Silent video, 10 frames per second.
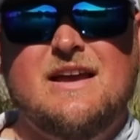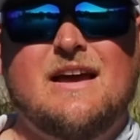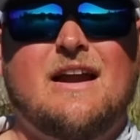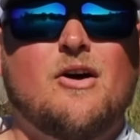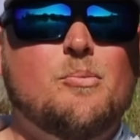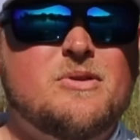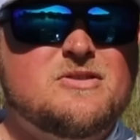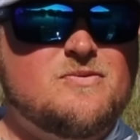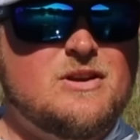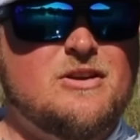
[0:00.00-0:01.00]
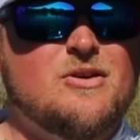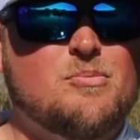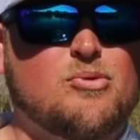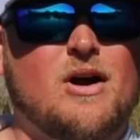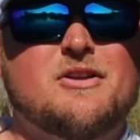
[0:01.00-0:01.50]
And I hope this video
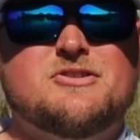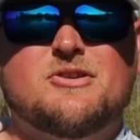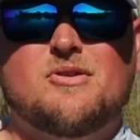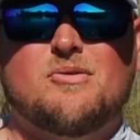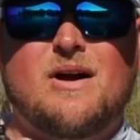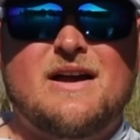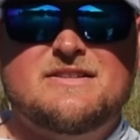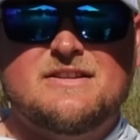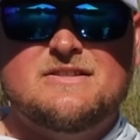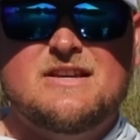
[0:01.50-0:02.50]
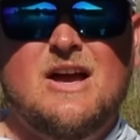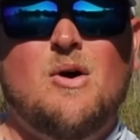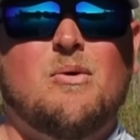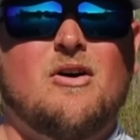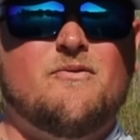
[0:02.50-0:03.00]
broadens your horizons
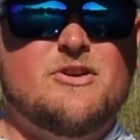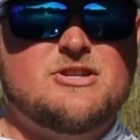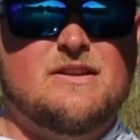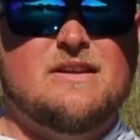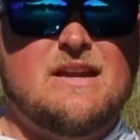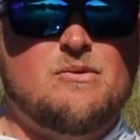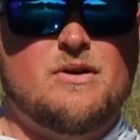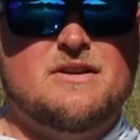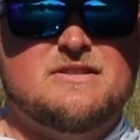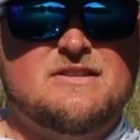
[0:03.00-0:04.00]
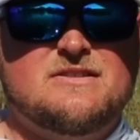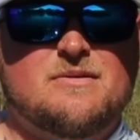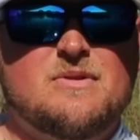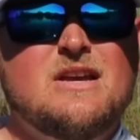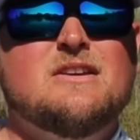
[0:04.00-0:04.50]
while fishing the Ned rig
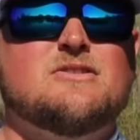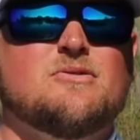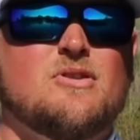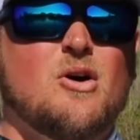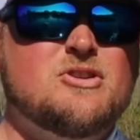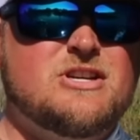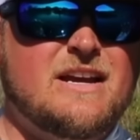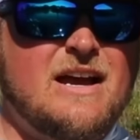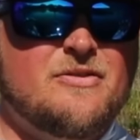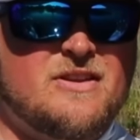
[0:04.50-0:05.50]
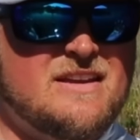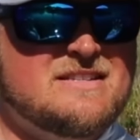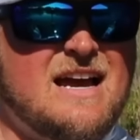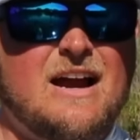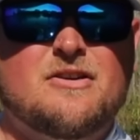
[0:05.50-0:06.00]
system. So go check out the
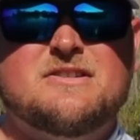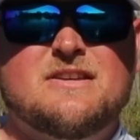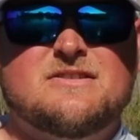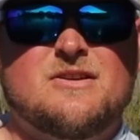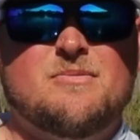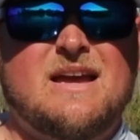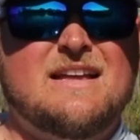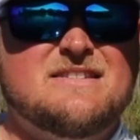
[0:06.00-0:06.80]
entire system at